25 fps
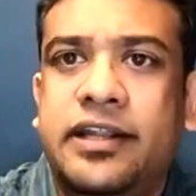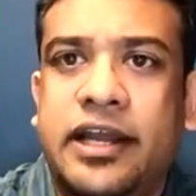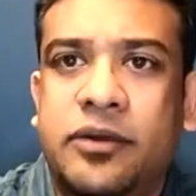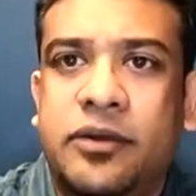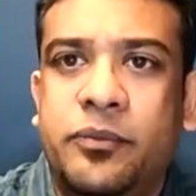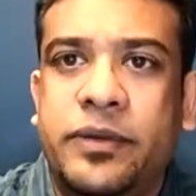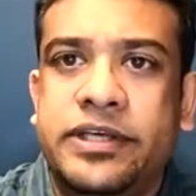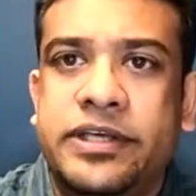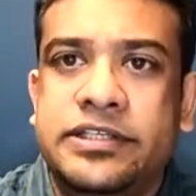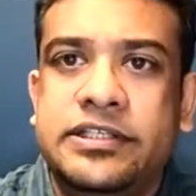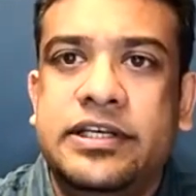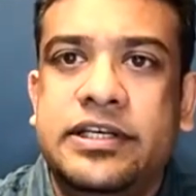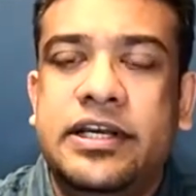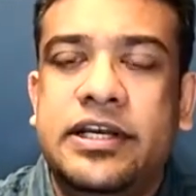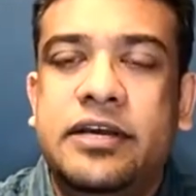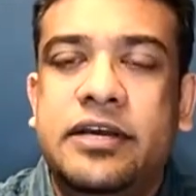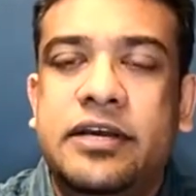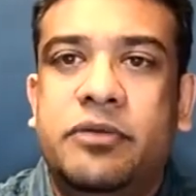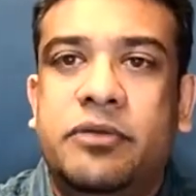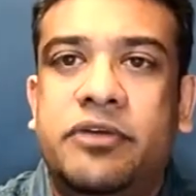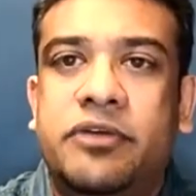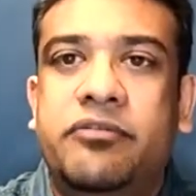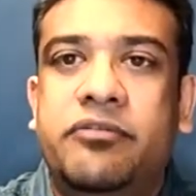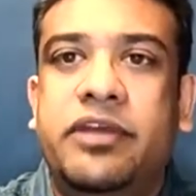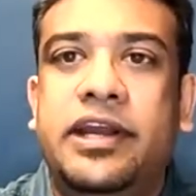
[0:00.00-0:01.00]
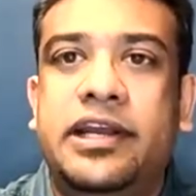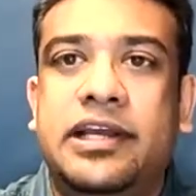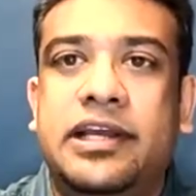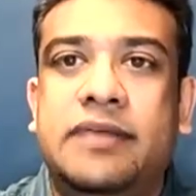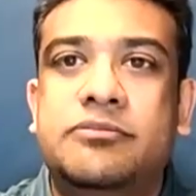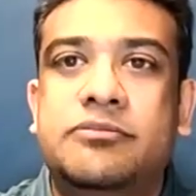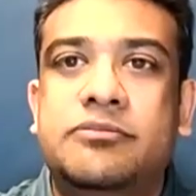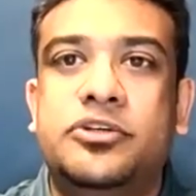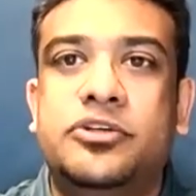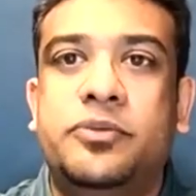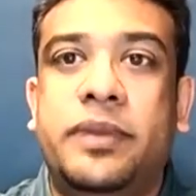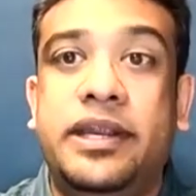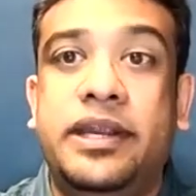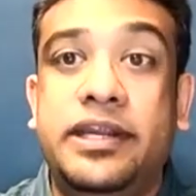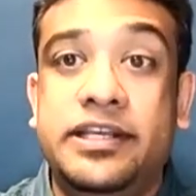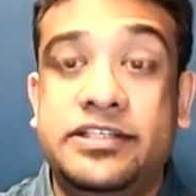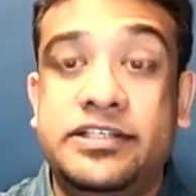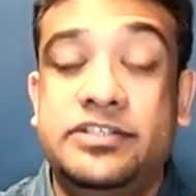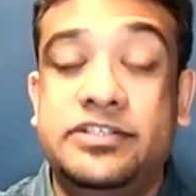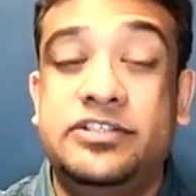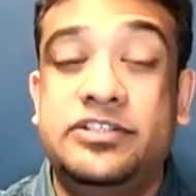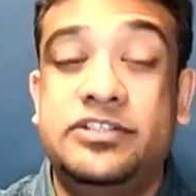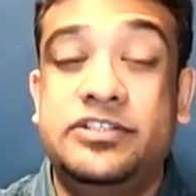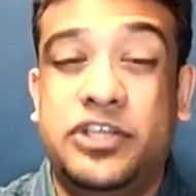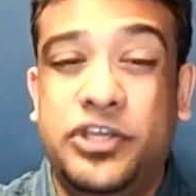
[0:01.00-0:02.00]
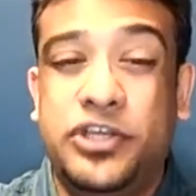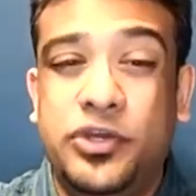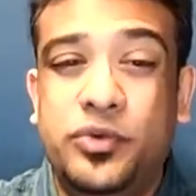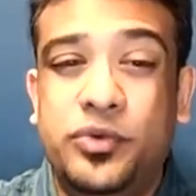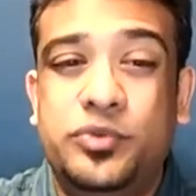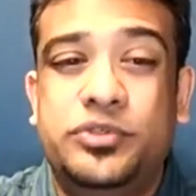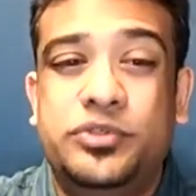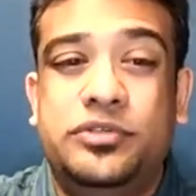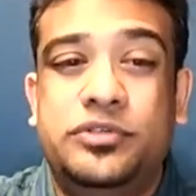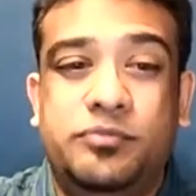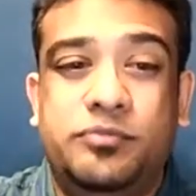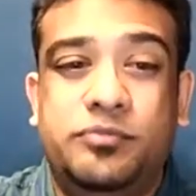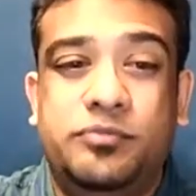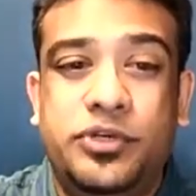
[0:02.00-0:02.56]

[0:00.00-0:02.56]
that way. But when it comes to 20s, it's a huge